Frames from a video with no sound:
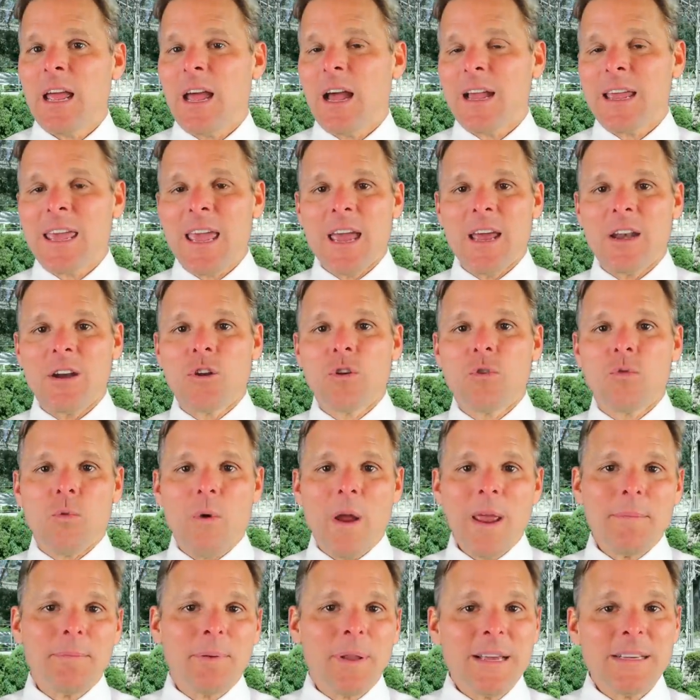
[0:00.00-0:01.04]
Again,
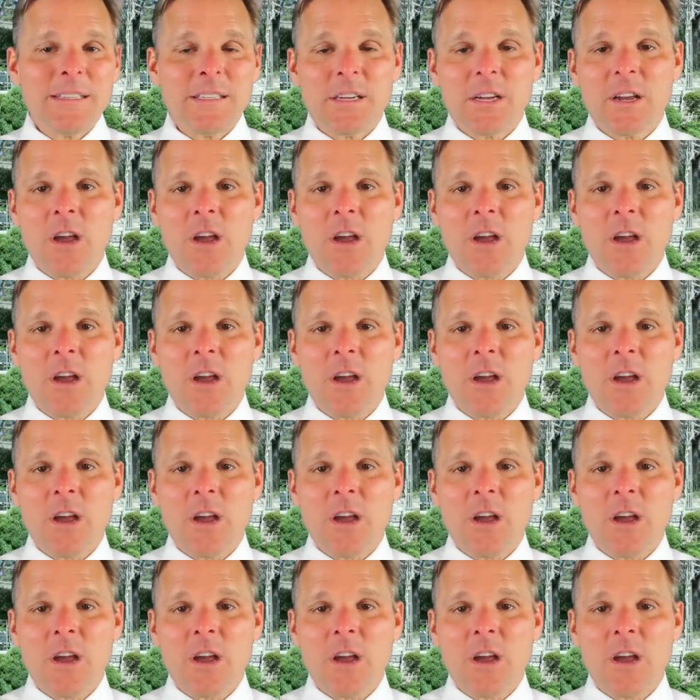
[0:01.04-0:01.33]
great place to